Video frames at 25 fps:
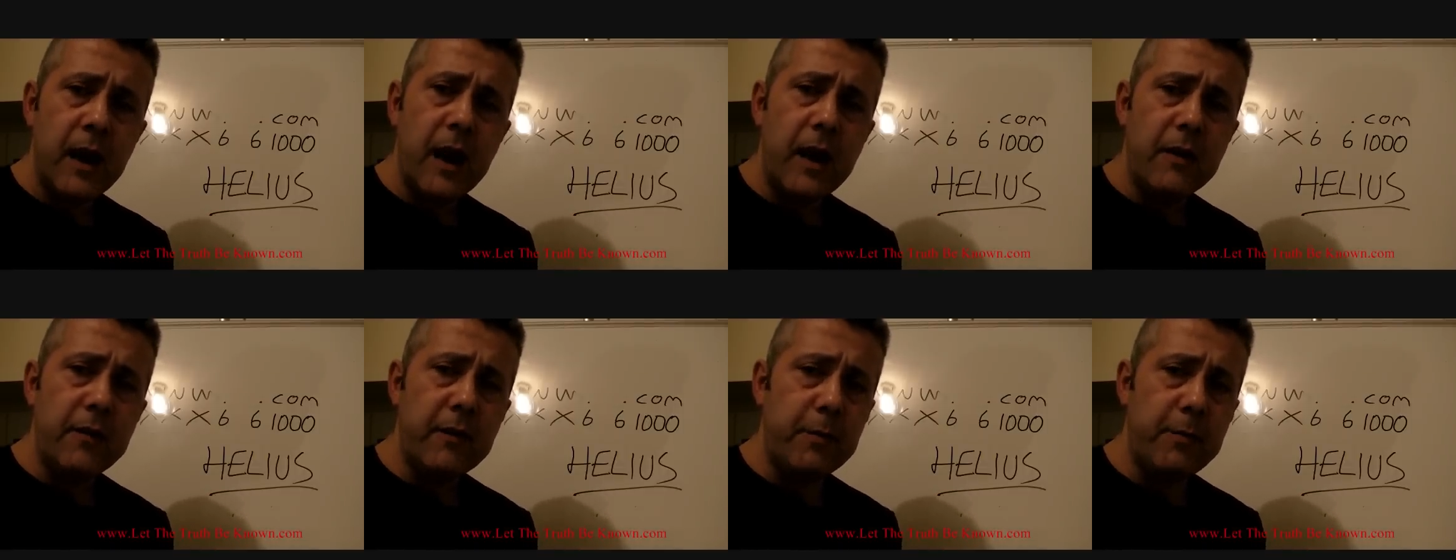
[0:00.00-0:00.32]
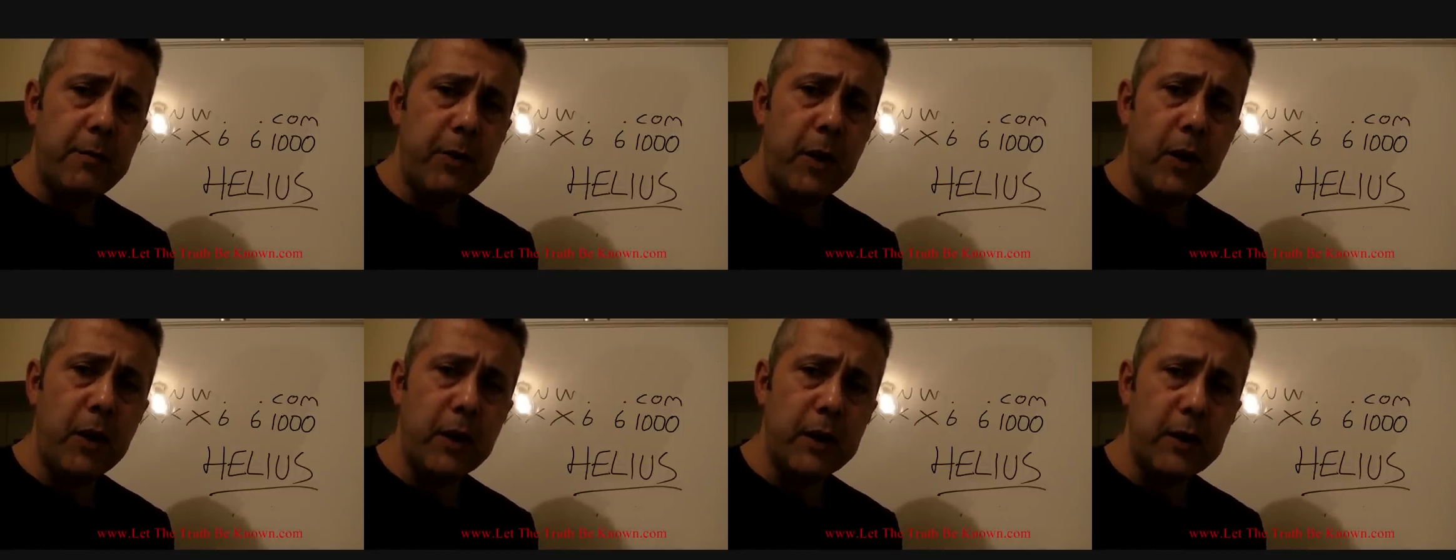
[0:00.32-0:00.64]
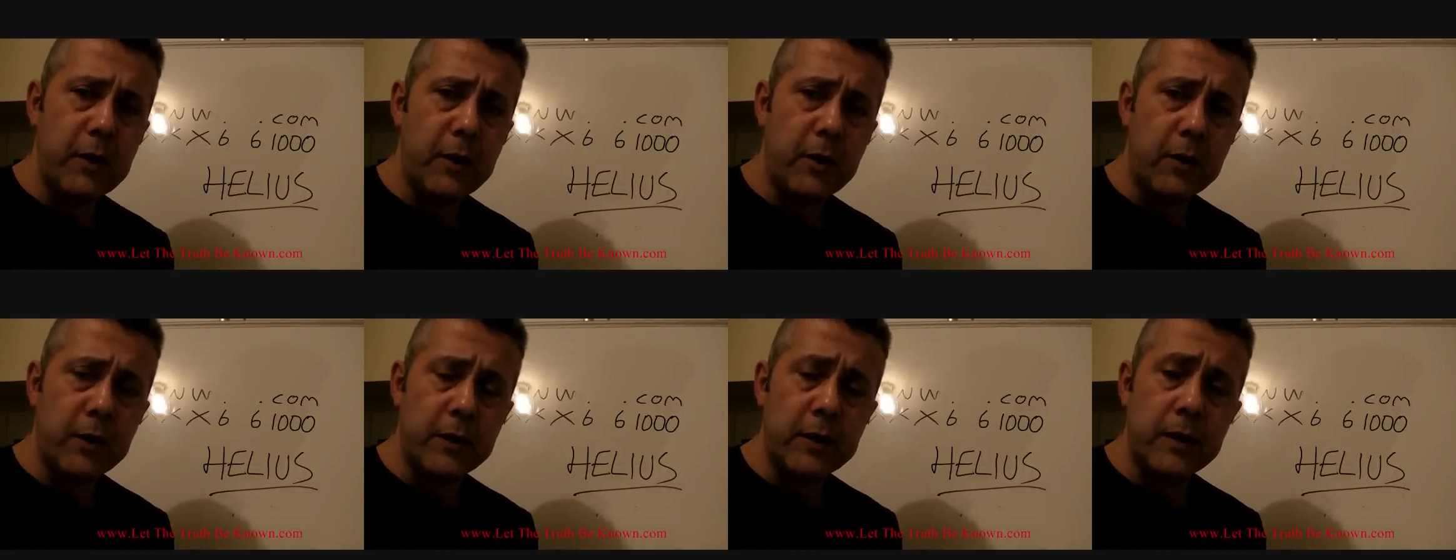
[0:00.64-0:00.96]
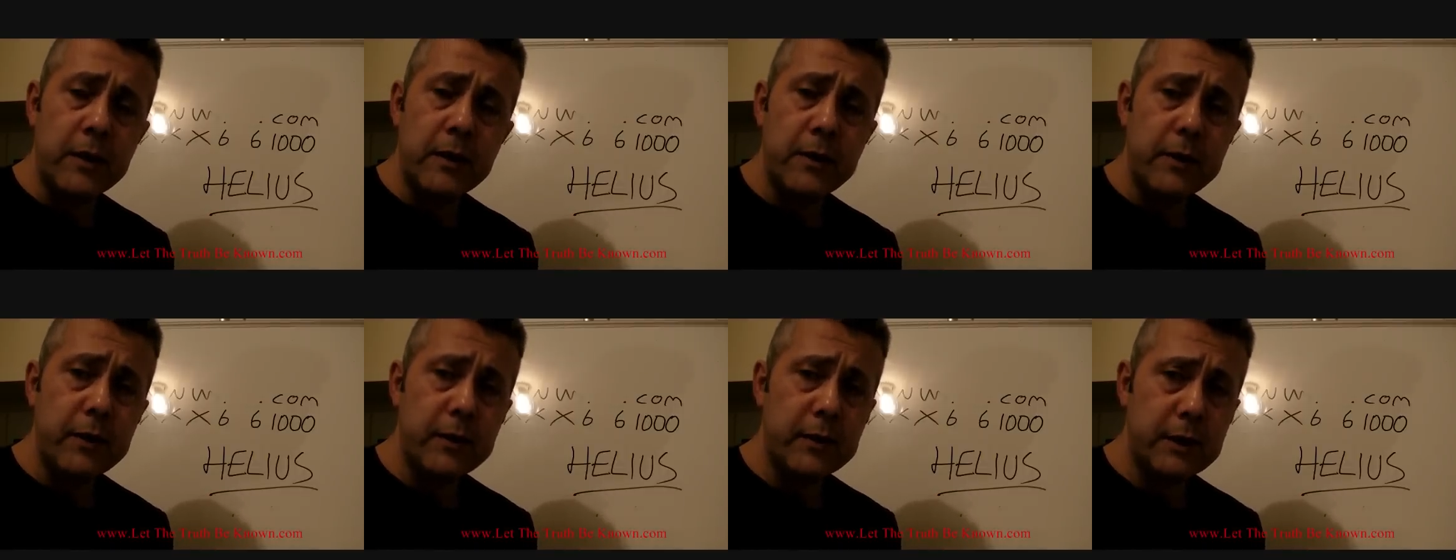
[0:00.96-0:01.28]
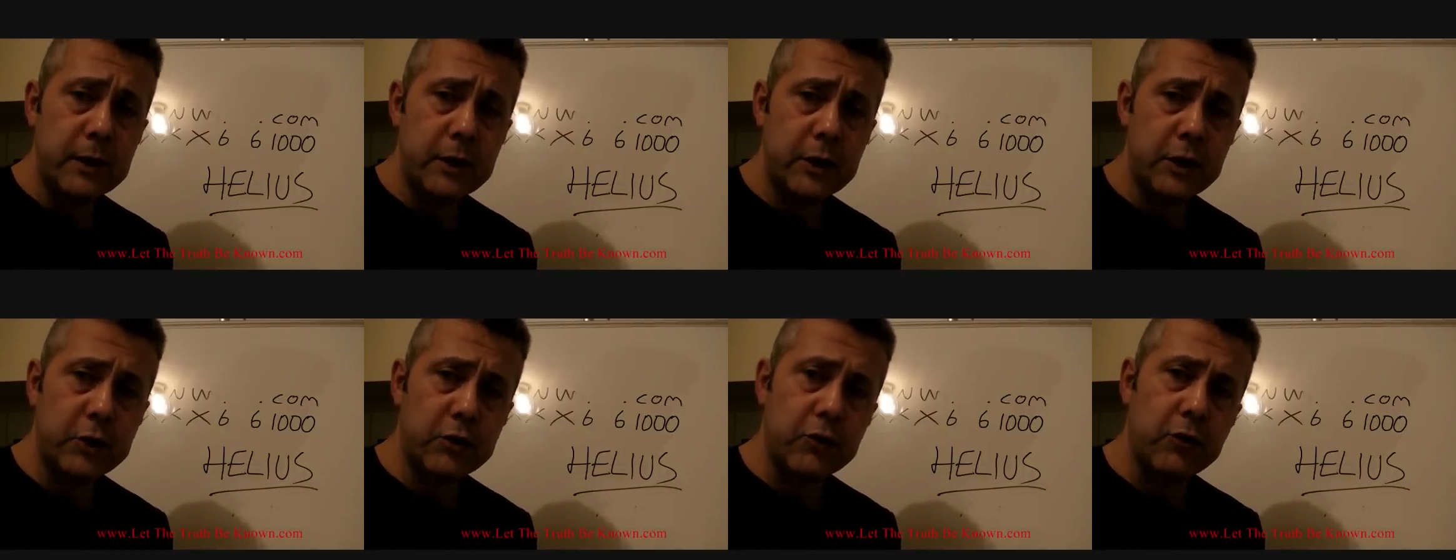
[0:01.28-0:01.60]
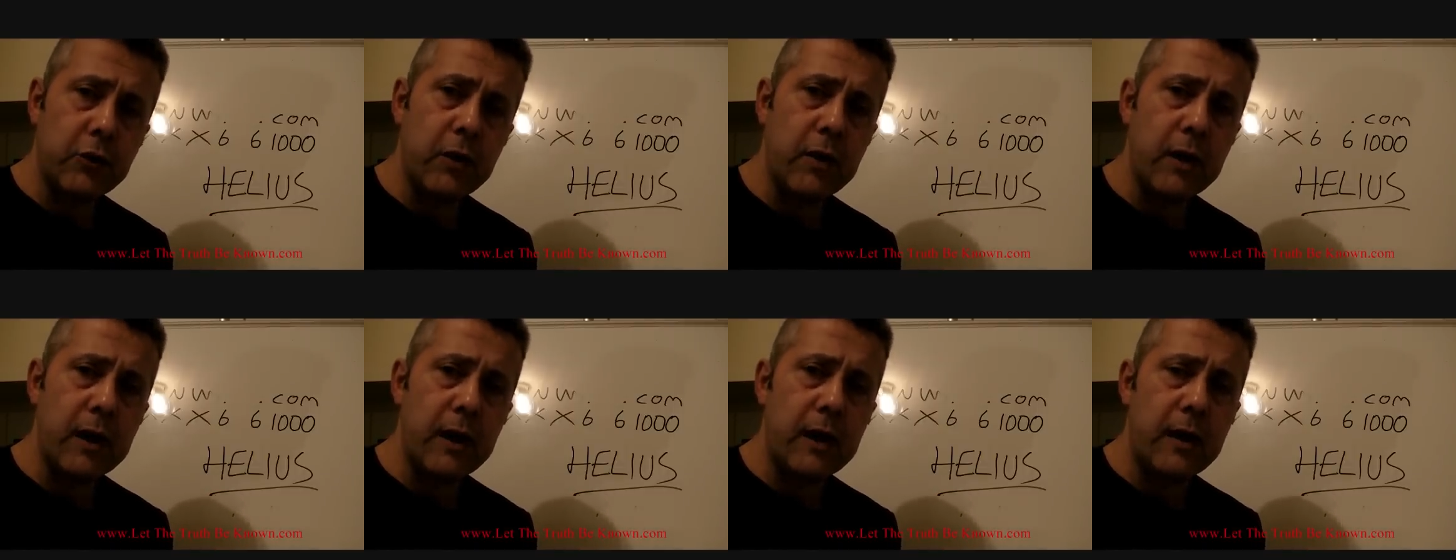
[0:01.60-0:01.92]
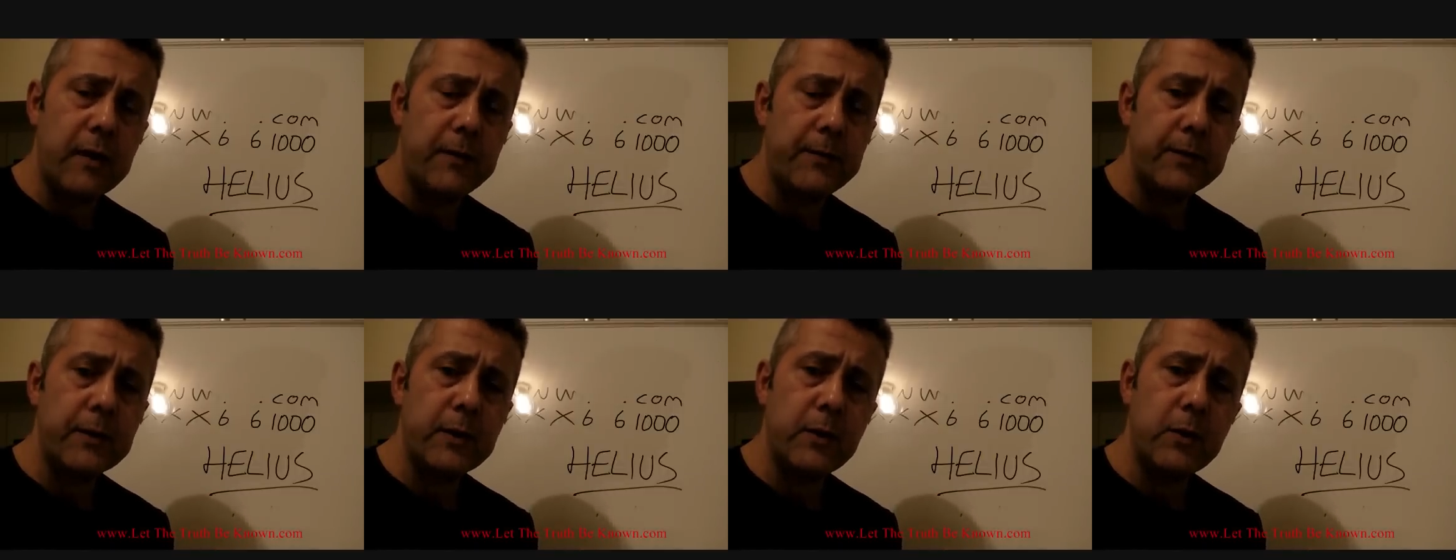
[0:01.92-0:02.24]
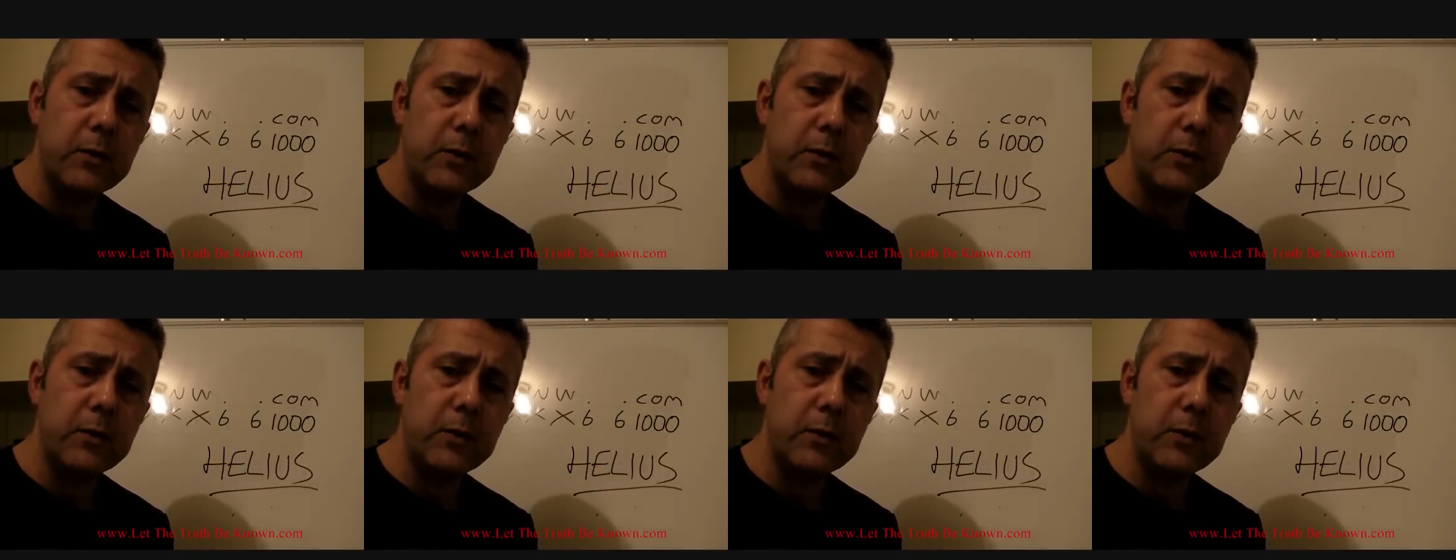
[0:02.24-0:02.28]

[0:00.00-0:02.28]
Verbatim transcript: of Apollyon, the destroyer,